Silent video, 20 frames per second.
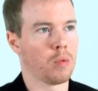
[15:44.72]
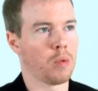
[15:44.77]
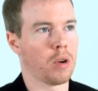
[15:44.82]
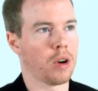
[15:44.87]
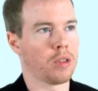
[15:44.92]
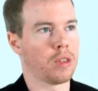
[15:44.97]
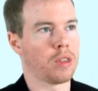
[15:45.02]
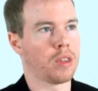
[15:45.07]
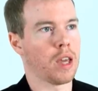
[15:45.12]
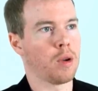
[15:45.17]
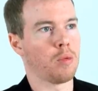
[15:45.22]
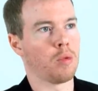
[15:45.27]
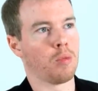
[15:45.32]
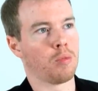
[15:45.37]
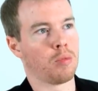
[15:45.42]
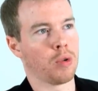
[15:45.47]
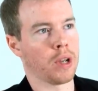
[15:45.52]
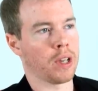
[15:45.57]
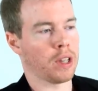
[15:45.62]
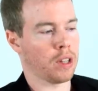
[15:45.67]
where they will
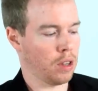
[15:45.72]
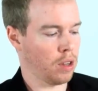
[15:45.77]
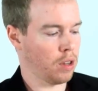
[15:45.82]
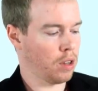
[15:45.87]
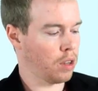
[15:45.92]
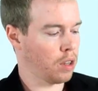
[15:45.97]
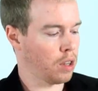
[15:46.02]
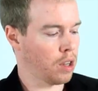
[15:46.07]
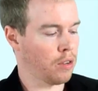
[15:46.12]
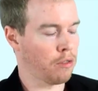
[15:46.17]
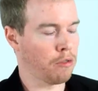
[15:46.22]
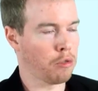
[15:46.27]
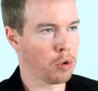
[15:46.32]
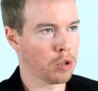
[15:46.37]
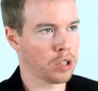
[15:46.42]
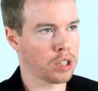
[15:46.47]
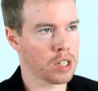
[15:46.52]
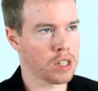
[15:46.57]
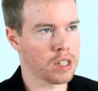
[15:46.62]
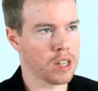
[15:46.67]
bring the
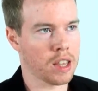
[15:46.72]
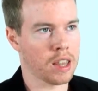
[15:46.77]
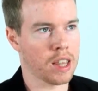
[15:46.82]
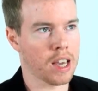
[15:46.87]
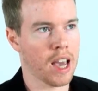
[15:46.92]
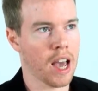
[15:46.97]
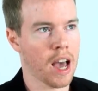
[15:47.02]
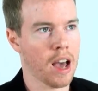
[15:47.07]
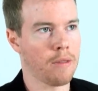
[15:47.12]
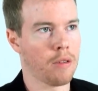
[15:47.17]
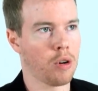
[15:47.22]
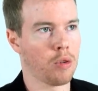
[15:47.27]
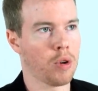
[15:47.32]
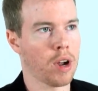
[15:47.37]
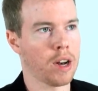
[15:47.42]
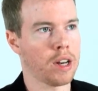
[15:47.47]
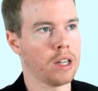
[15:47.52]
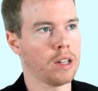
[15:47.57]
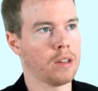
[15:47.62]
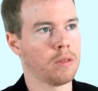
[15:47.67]
forces that they have
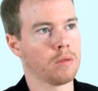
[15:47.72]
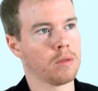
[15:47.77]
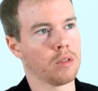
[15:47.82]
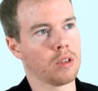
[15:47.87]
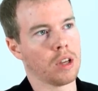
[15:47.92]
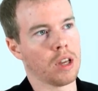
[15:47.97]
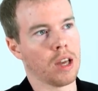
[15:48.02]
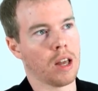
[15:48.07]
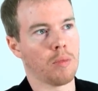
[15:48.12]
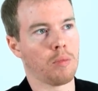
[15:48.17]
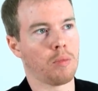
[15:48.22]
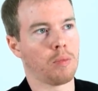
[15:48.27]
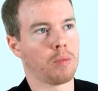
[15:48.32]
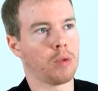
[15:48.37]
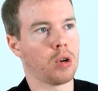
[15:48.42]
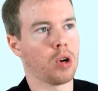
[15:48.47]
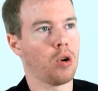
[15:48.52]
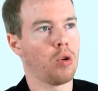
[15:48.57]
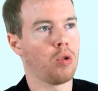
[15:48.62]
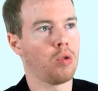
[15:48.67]
already and
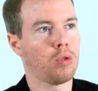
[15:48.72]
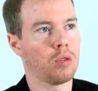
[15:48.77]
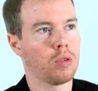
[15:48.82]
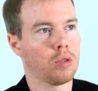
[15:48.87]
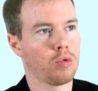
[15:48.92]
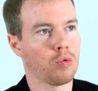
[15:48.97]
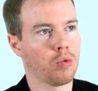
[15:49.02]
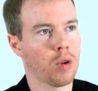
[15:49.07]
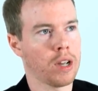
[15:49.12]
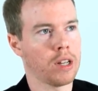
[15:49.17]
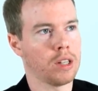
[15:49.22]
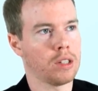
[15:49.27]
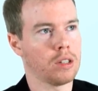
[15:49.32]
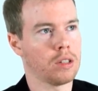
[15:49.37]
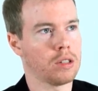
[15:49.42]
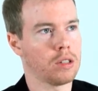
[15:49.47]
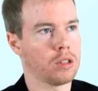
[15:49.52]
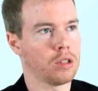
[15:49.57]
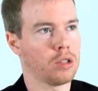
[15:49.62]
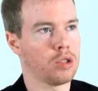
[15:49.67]
go
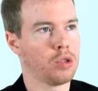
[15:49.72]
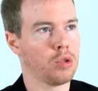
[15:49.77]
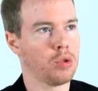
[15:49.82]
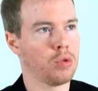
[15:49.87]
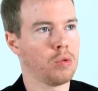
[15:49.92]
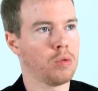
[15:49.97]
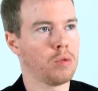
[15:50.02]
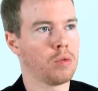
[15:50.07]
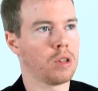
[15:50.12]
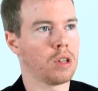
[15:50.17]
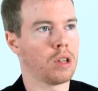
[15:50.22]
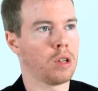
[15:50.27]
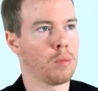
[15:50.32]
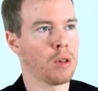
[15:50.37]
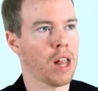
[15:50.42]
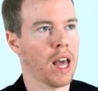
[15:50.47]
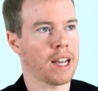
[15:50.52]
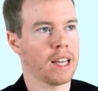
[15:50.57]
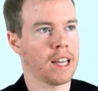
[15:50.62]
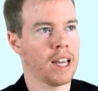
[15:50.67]
right to the
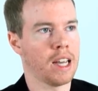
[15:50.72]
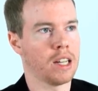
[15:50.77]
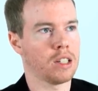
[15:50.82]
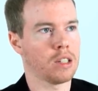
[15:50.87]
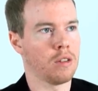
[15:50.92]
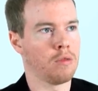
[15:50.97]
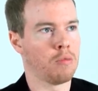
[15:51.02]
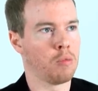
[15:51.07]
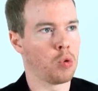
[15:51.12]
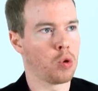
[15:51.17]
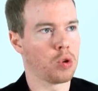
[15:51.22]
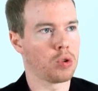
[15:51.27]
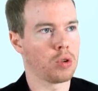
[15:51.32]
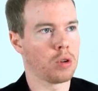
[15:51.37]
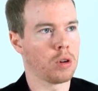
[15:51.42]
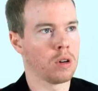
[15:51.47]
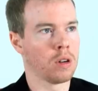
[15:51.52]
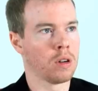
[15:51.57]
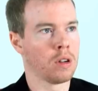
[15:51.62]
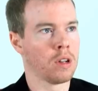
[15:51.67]
Black Gate of
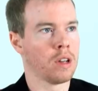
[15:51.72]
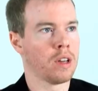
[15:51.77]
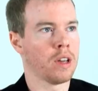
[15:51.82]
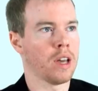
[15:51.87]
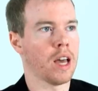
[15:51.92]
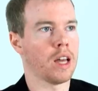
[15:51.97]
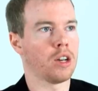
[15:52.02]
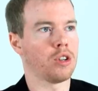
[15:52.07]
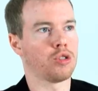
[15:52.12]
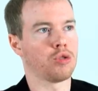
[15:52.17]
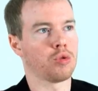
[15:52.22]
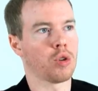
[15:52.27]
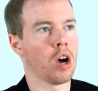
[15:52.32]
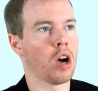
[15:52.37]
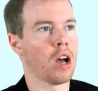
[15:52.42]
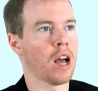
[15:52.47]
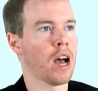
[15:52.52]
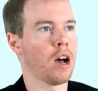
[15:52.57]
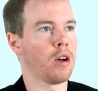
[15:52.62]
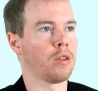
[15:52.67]
Mordor and
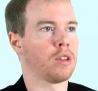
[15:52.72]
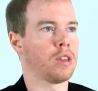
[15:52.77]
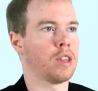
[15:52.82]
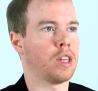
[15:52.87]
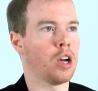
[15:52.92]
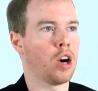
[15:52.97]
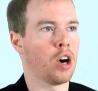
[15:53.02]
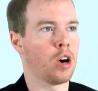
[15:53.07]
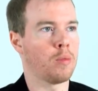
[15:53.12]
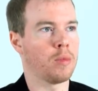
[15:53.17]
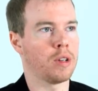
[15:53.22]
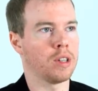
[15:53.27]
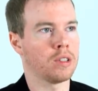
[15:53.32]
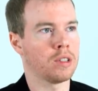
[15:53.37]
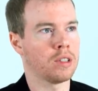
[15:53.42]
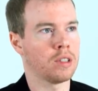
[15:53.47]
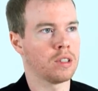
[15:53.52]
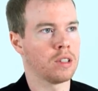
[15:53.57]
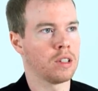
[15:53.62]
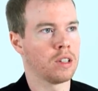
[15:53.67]
draw out the
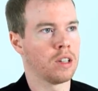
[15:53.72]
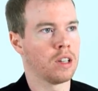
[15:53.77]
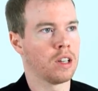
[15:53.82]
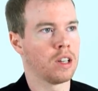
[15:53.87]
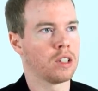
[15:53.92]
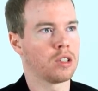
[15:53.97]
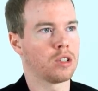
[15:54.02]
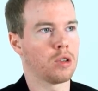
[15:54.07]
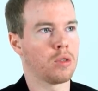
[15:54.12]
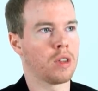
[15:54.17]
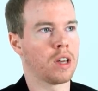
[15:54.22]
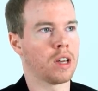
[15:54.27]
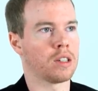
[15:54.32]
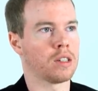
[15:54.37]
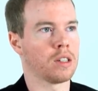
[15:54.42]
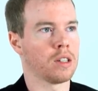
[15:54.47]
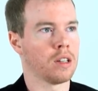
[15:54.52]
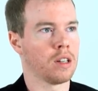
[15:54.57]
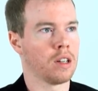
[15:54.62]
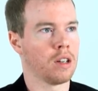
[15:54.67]
armies so
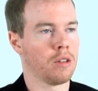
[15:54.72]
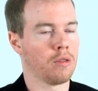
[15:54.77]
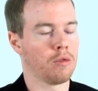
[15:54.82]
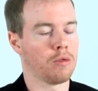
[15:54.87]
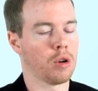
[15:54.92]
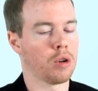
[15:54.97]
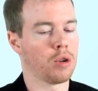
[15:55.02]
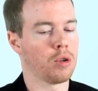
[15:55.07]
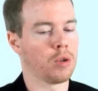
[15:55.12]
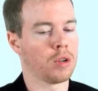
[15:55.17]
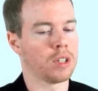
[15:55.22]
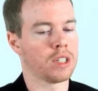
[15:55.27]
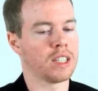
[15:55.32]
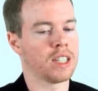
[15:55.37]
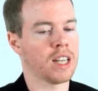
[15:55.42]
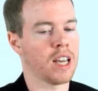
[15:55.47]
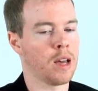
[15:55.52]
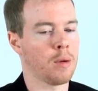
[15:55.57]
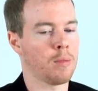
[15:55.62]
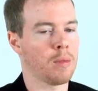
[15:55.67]
that Frodo and
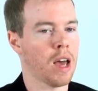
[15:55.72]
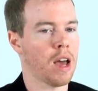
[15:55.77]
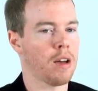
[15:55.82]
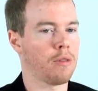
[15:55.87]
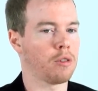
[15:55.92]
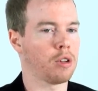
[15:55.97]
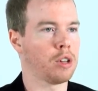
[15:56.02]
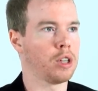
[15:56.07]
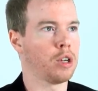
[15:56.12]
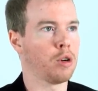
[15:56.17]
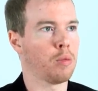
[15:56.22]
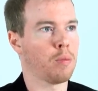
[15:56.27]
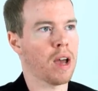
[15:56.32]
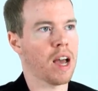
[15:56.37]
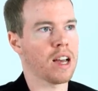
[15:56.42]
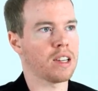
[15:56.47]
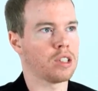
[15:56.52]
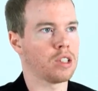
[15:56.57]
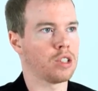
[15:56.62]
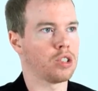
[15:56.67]
Sam have clear
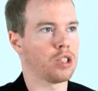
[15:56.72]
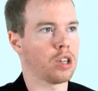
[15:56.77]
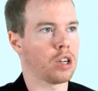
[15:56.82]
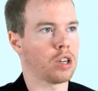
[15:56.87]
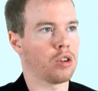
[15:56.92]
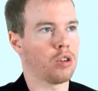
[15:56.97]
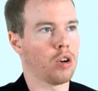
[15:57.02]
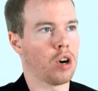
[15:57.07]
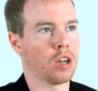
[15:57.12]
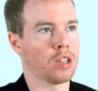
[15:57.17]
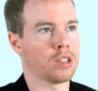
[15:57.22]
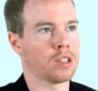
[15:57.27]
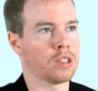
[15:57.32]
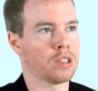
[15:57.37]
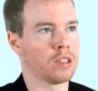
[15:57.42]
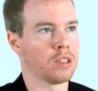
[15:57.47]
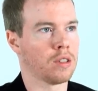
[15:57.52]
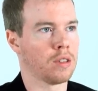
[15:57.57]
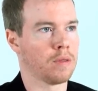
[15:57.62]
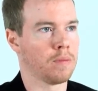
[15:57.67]
passage
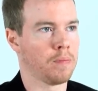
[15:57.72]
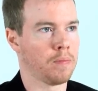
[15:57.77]
across.